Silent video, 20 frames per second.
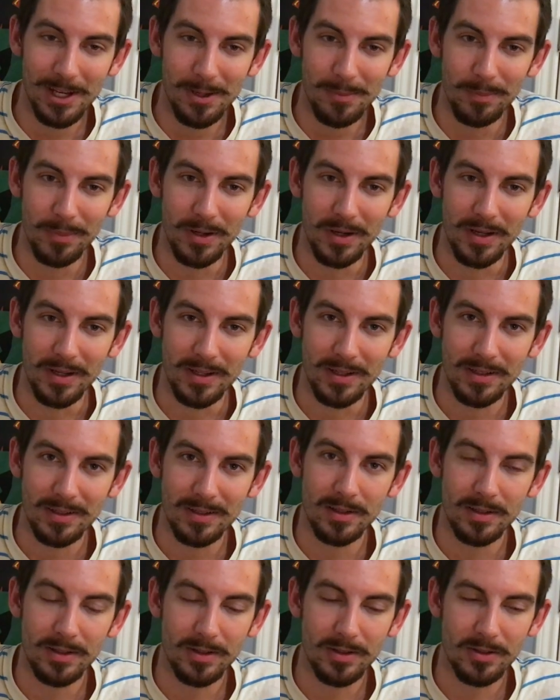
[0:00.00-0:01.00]
But
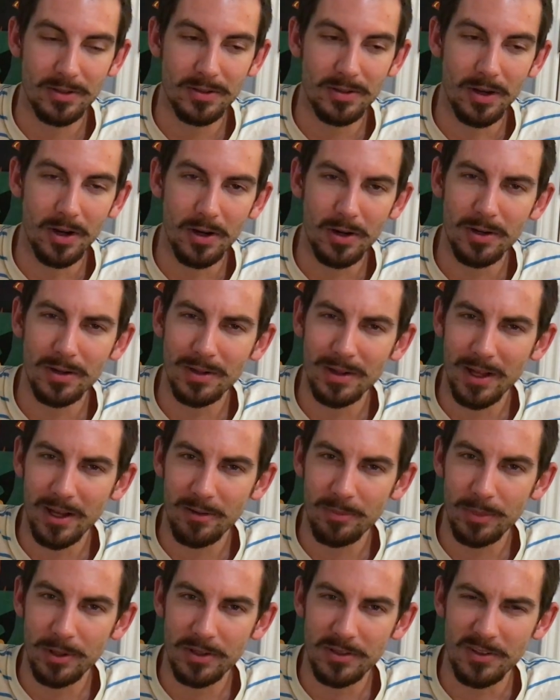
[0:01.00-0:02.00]
there are a lot
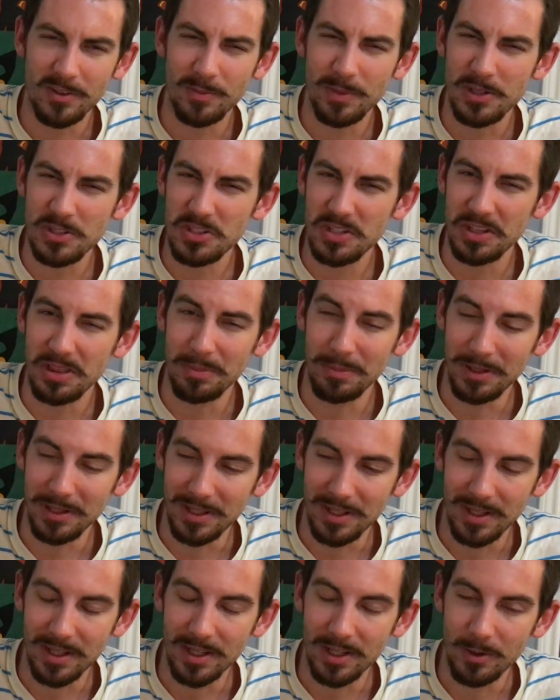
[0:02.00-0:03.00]
of parts, especially at the
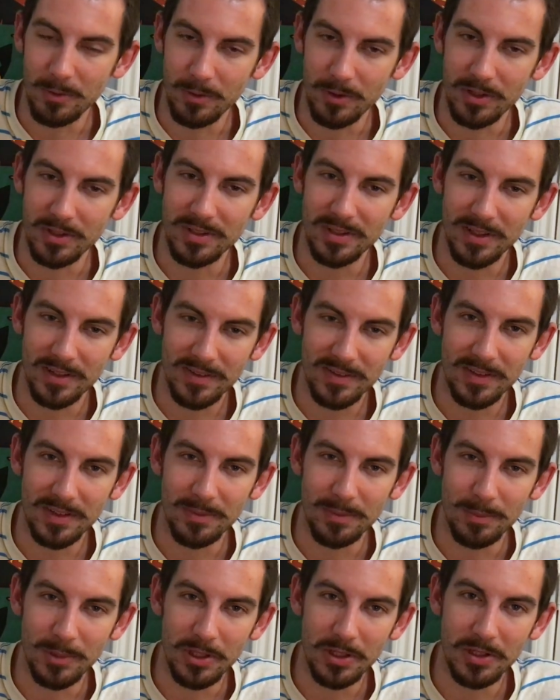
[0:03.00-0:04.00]
beginning, where it does
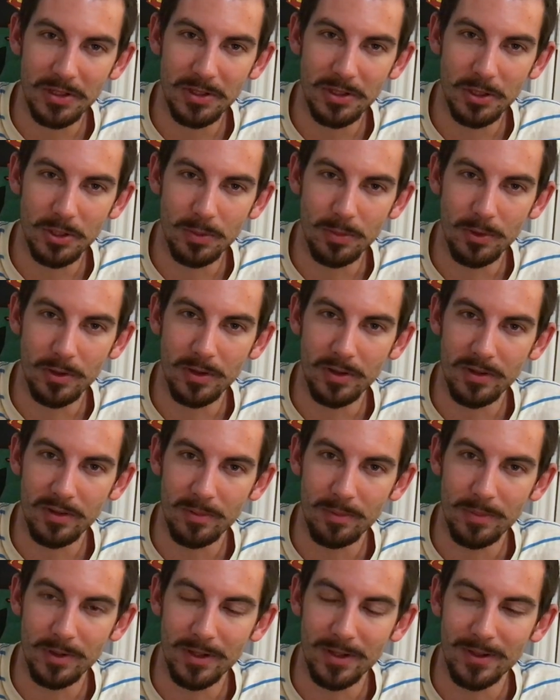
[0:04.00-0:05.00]
seem the humor is a
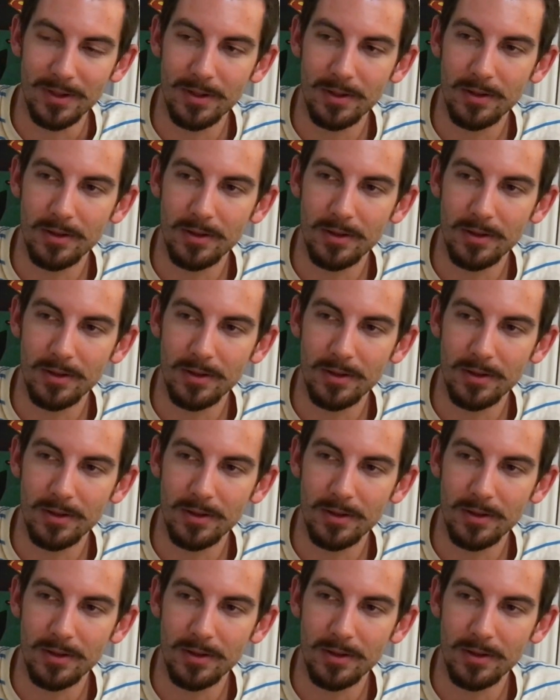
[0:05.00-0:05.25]
bit